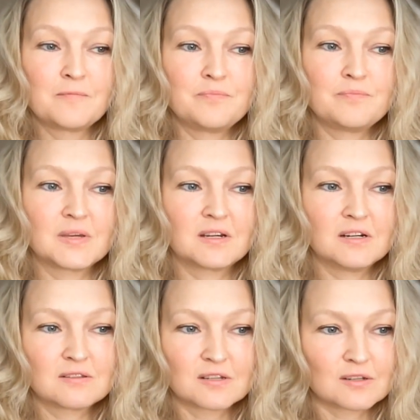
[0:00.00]

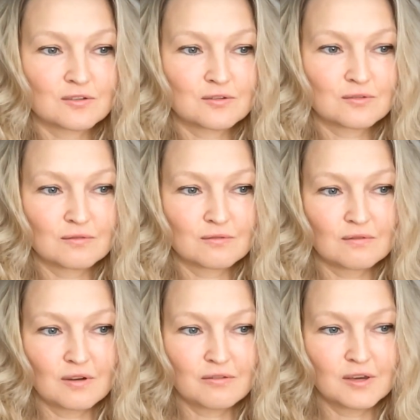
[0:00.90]
Because there is,
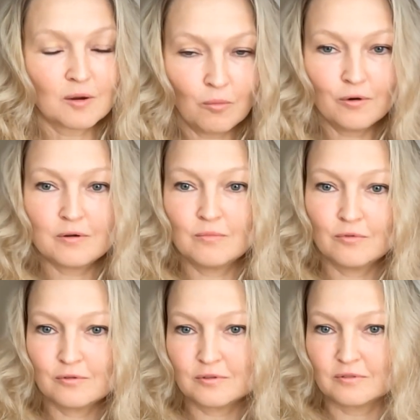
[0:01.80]
I think, more and
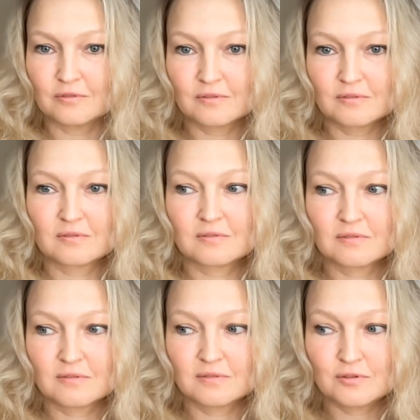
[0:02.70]
more
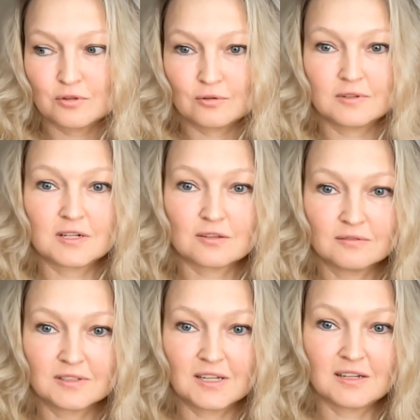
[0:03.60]
stories
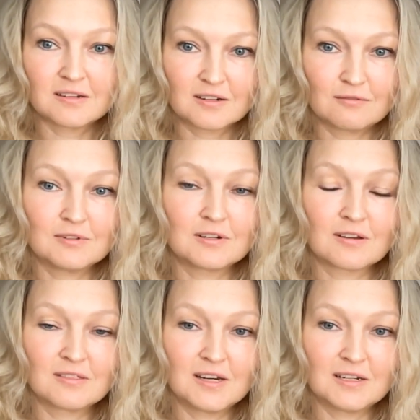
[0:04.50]
of data going
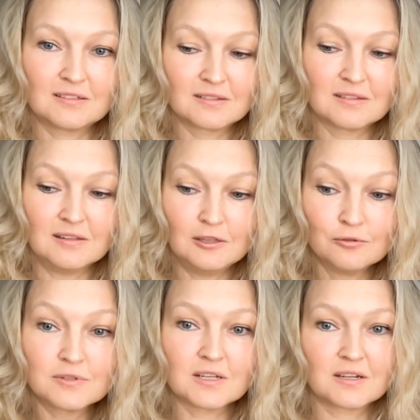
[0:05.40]
that
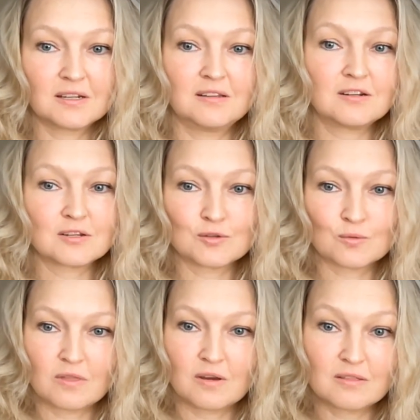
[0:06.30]
losing connections
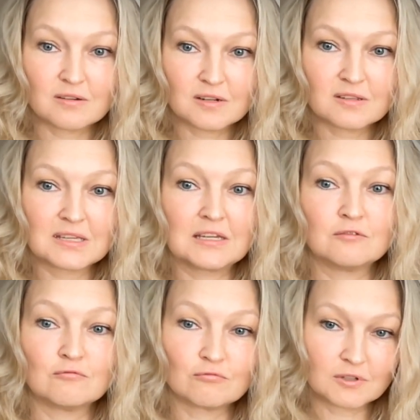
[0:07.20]
with others
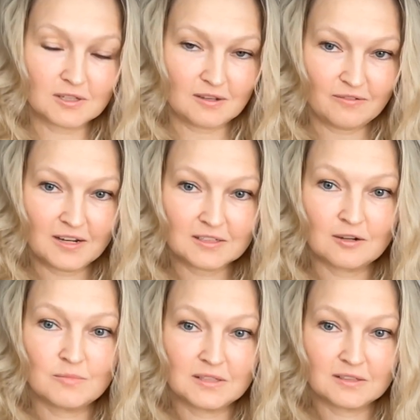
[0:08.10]
can really affect
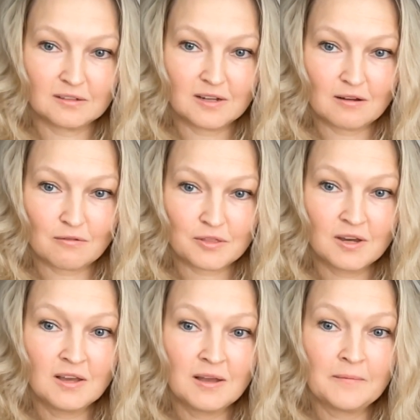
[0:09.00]
our mental health.
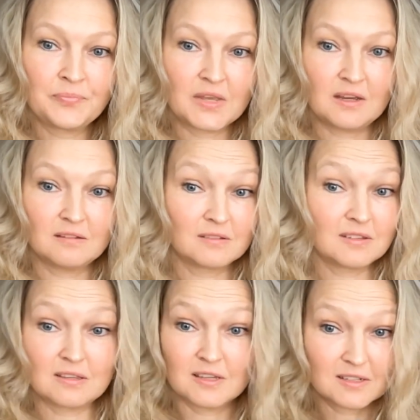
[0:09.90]
And
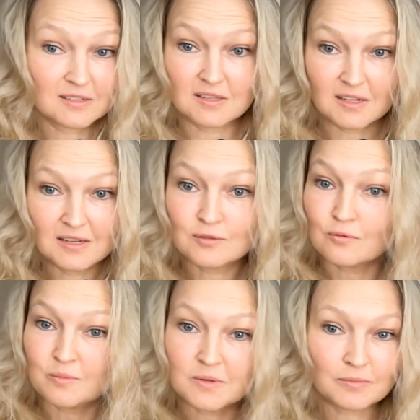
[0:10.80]
I think it's the case
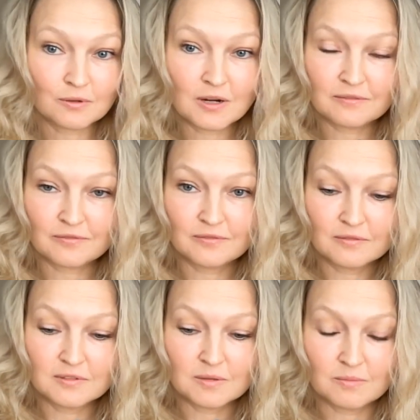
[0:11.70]
with people who have
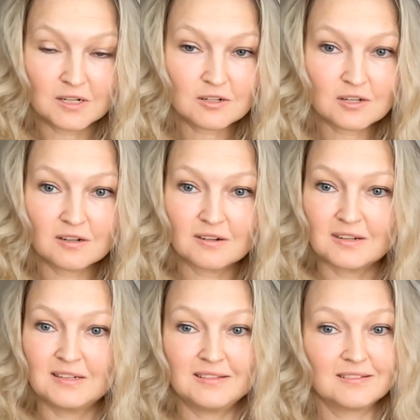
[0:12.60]
dementia,
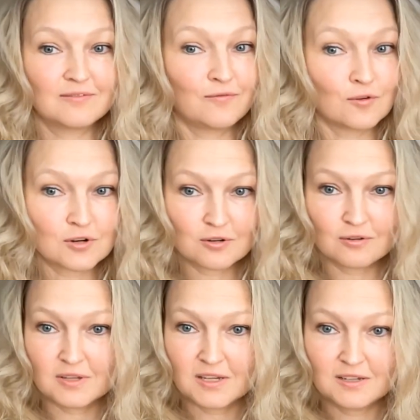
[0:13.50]
and for sure
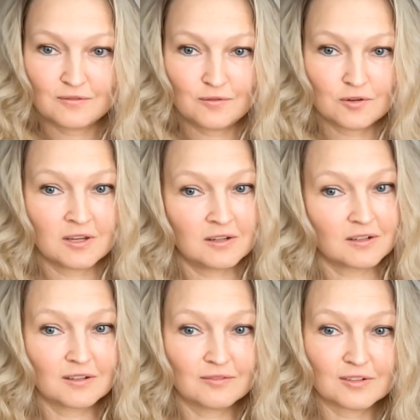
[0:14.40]
the case for
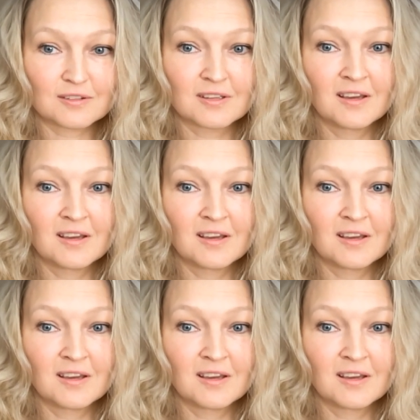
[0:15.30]
caregivers.